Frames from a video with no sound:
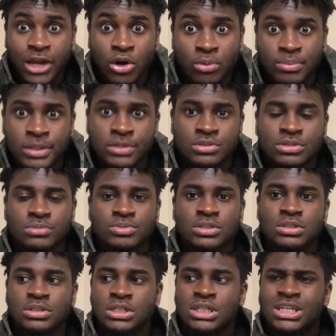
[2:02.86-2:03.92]
on me or something.
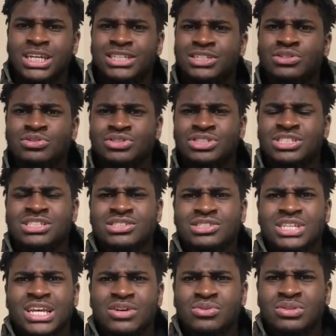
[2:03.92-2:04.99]
And Dior Jeans
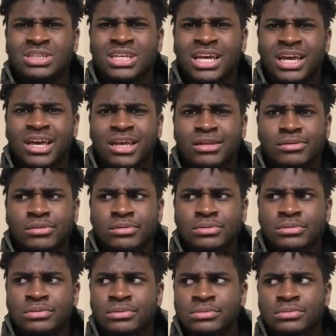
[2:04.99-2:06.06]
only had
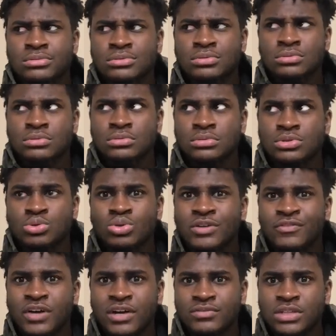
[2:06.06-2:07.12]
twenty
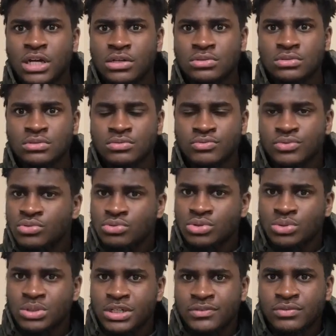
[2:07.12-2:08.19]
five thousand views or
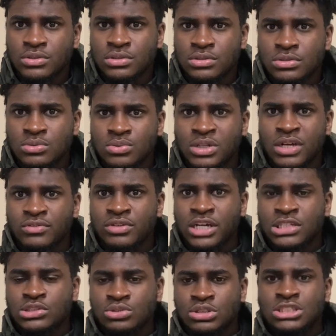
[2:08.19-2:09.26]
whatever when I
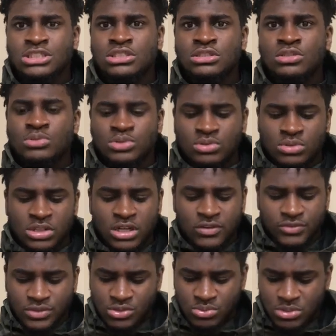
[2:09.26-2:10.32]
react to it. It was only out
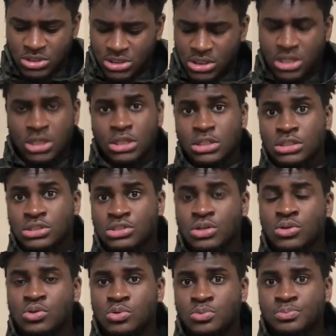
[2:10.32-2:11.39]
for two weeks,
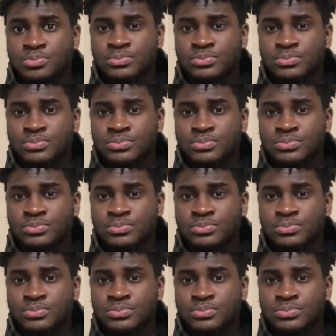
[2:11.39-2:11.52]
so